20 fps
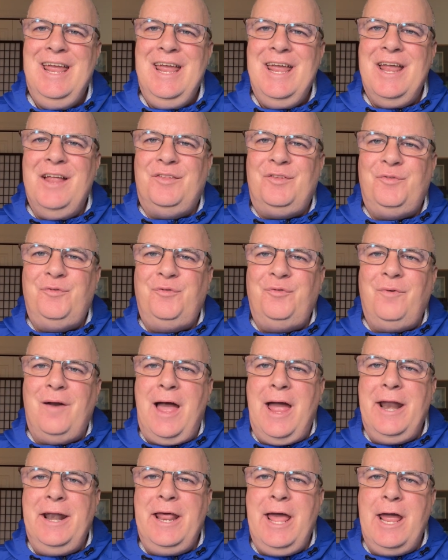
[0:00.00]
It's
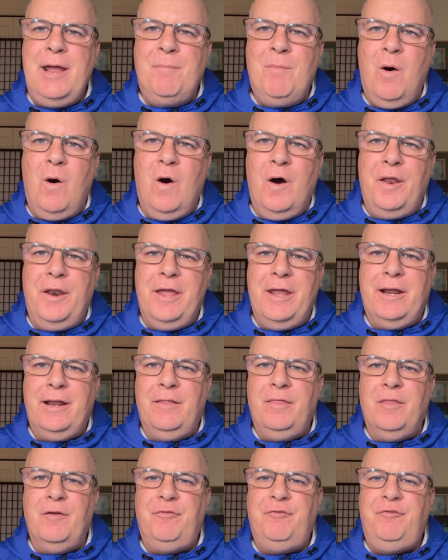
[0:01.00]
Friday morning
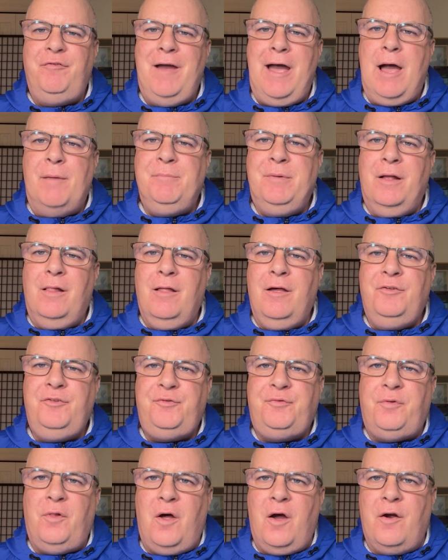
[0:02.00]
in the
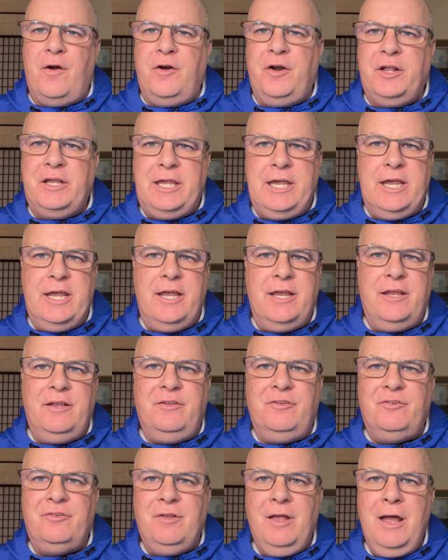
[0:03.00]
fabulous Florida
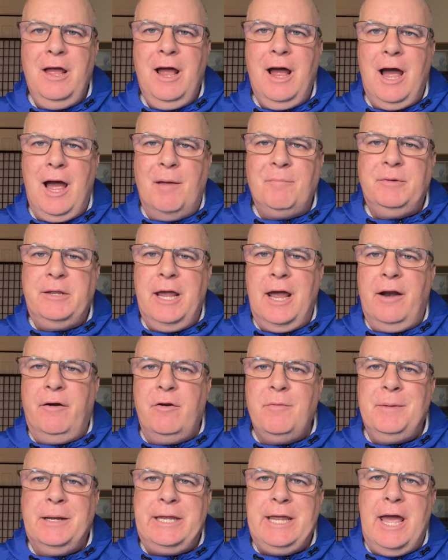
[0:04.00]
Keys. I'm
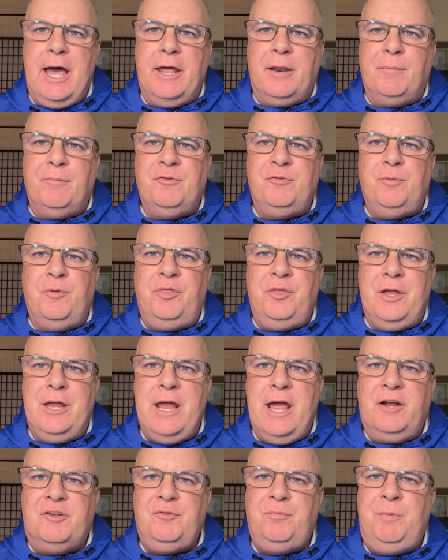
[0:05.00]
Gary McAdams with
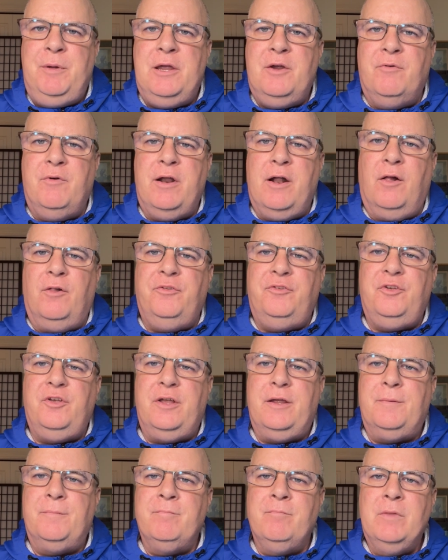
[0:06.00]
eXp
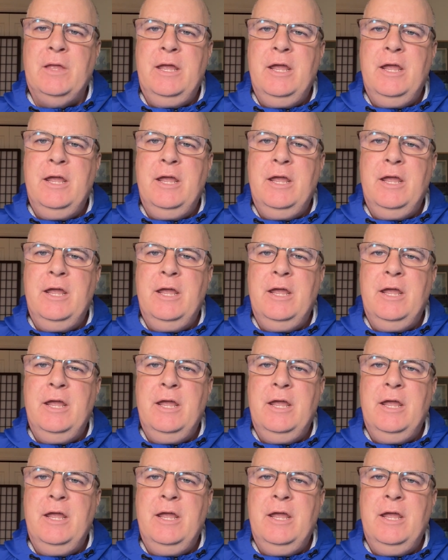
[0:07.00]
Realty.